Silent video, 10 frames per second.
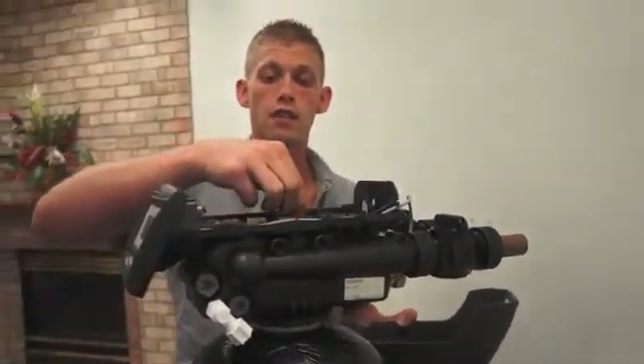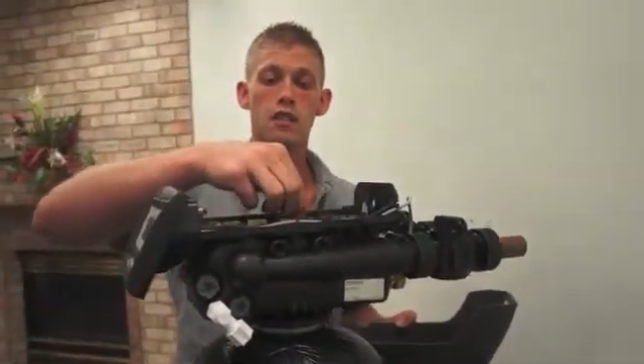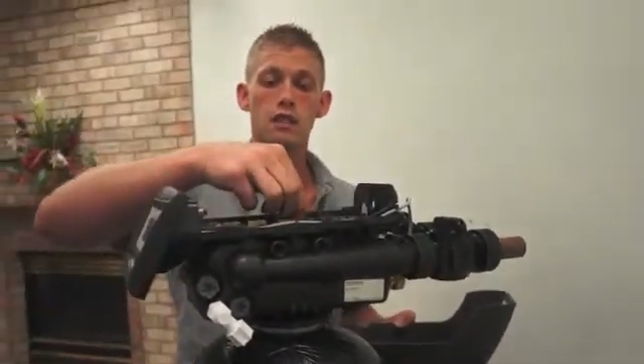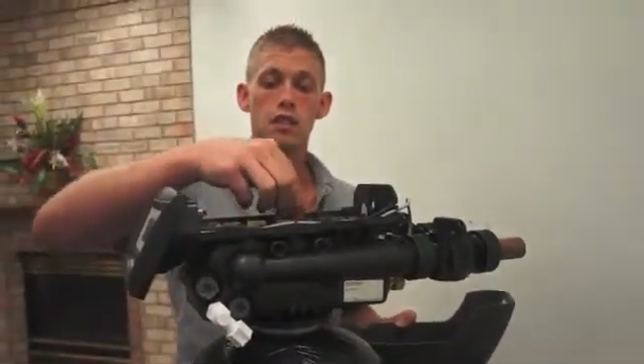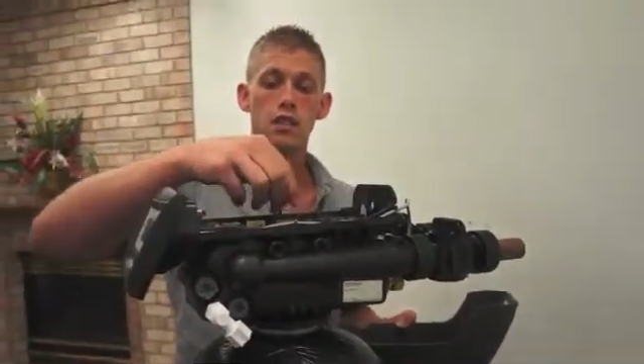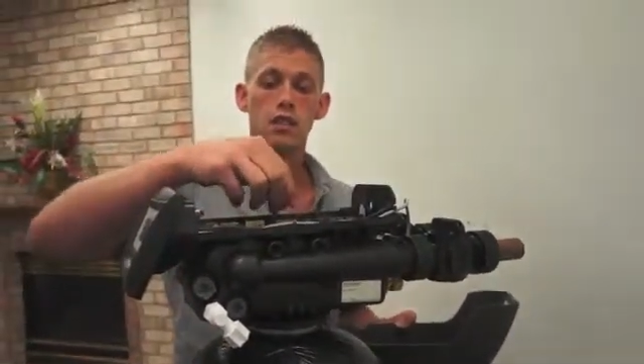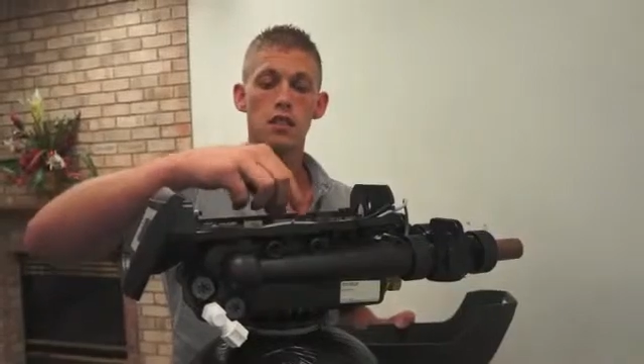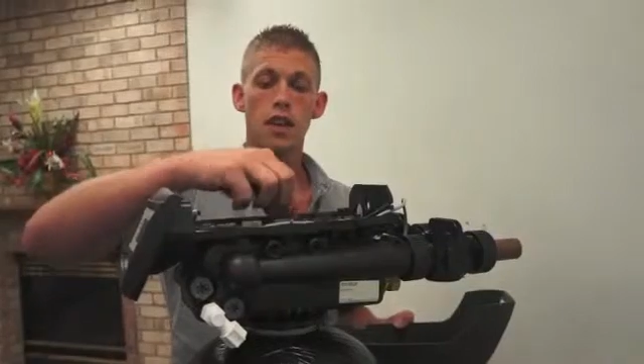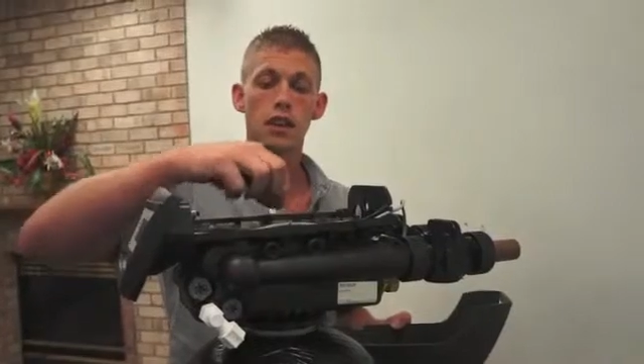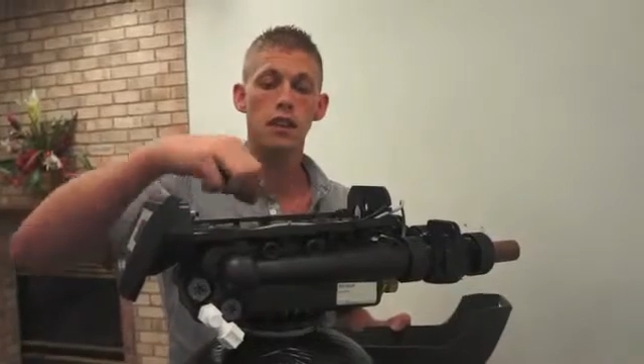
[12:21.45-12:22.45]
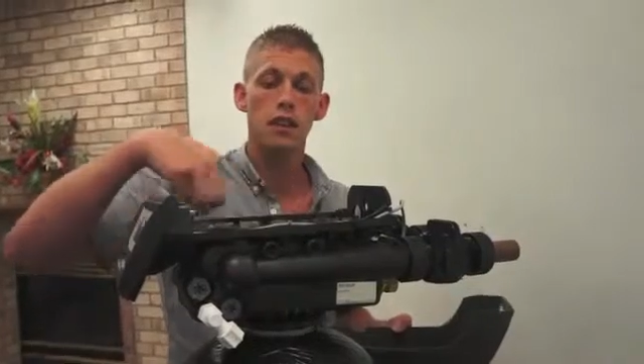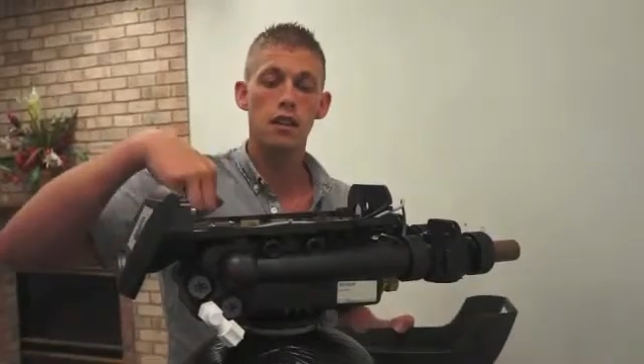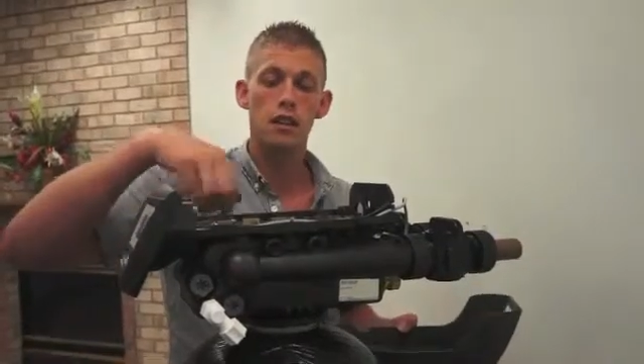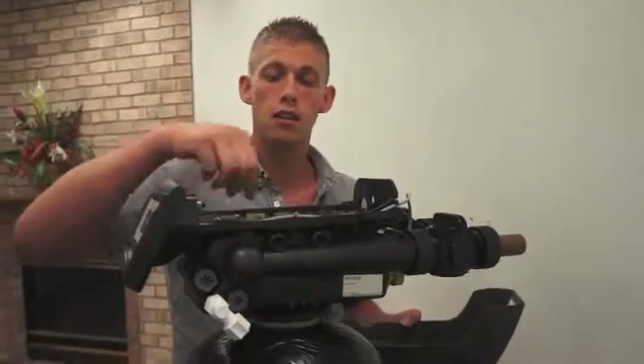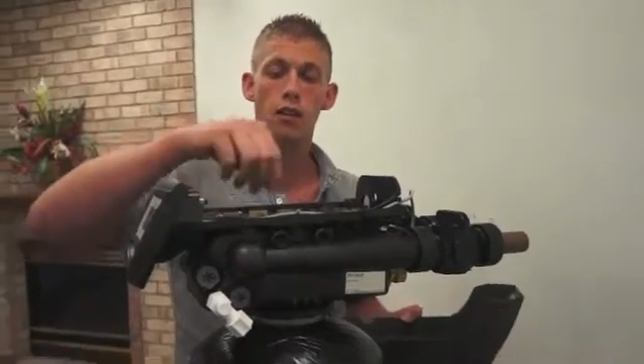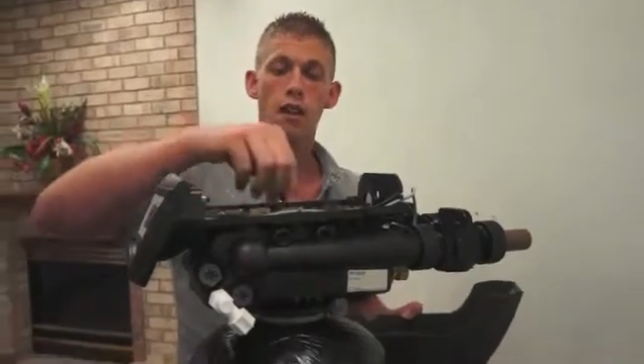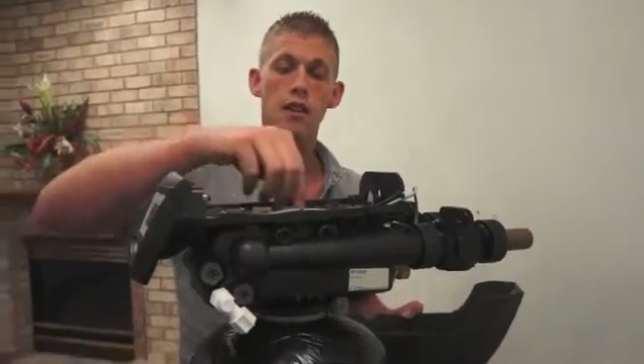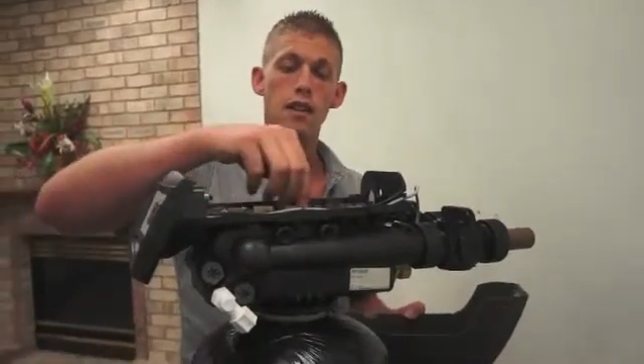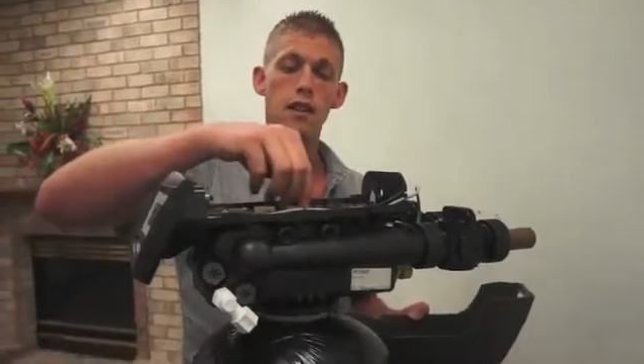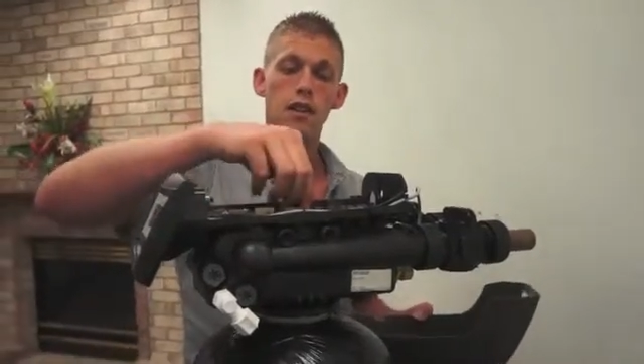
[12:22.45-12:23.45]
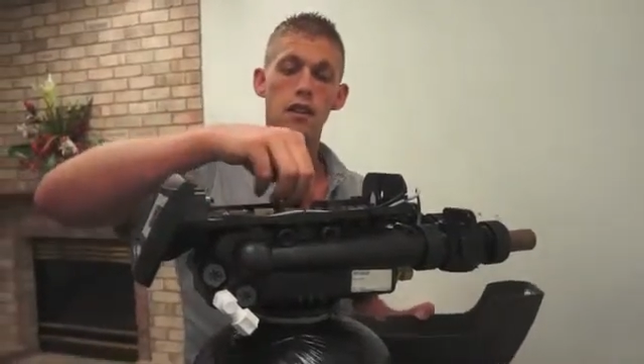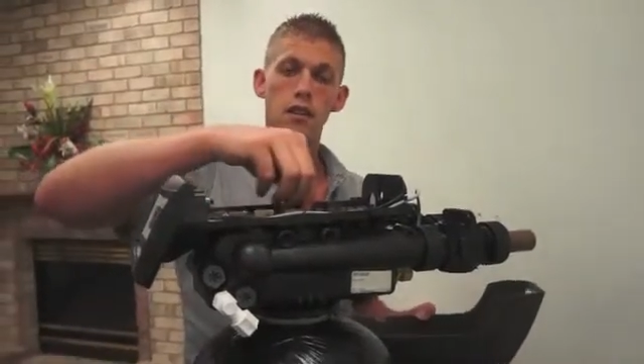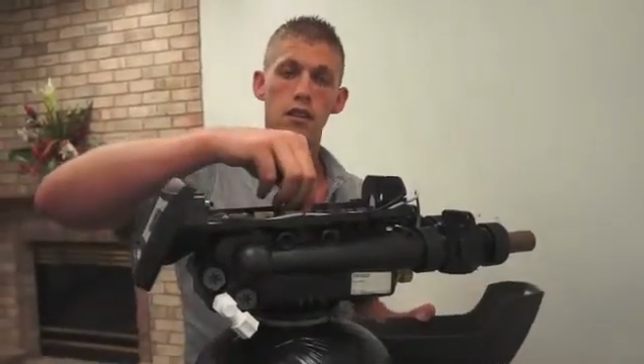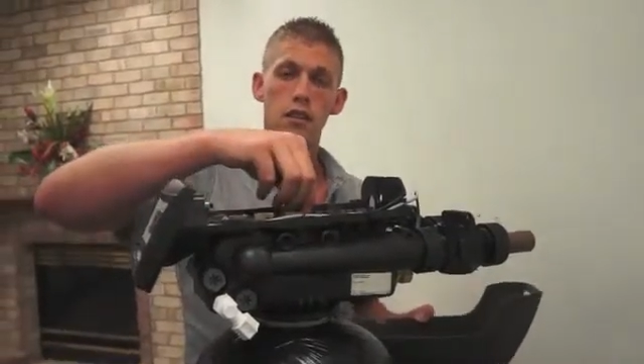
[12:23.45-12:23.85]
is slightly thread the